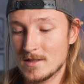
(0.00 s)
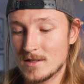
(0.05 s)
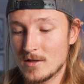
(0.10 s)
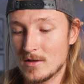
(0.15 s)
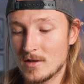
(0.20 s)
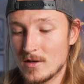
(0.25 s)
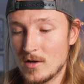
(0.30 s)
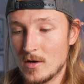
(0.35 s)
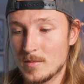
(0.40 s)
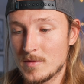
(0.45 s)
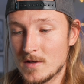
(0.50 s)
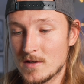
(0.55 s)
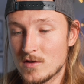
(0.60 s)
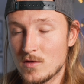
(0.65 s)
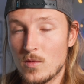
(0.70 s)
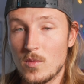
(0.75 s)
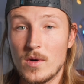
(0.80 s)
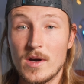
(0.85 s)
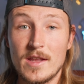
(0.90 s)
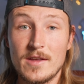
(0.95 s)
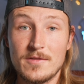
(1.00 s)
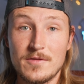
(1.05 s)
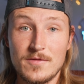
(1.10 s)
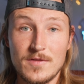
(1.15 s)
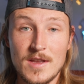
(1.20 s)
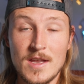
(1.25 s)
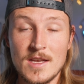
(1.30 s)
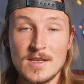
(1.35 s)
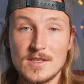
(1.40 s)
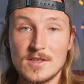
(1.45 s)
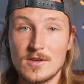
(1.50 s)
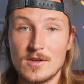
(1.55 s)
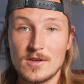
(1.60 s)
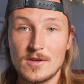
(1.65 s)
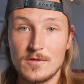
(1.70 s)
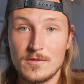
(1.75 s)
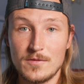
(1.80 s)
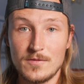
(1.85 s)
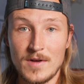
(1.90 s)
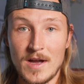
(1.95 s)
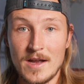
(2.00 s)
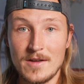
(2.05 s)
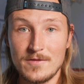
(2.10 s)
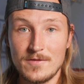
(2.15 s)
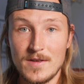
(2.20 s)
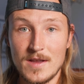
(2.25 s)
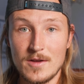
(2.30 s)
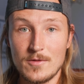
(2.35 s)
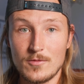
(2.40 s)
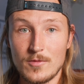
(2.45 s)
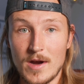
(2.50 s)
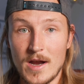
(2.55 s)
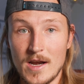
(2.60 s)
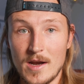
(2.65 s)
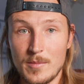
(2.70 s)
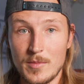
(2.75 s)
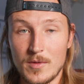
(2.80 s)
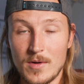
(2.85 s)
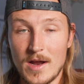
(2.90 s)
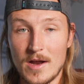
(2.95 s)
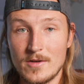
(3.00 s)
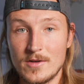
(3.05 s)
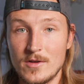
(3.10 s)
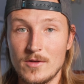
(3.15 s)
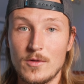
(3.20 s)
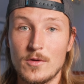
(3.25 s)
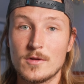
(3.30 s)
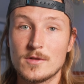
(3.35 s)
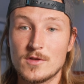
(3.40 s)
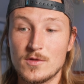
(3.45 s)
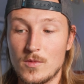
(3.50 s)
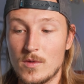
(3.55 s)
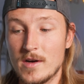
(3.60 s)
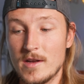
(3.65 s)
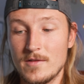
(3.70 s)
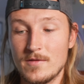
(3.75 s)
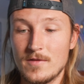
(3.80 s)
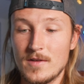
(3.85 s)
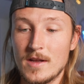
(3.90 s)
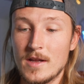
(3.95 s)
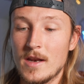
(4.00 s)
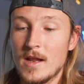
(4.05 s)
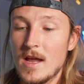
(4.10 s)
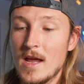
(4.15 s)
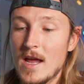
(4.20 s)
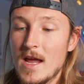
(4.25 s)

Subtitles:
So you can go up to 20 feet. So you can do 5 feet right up around you or 20 feet.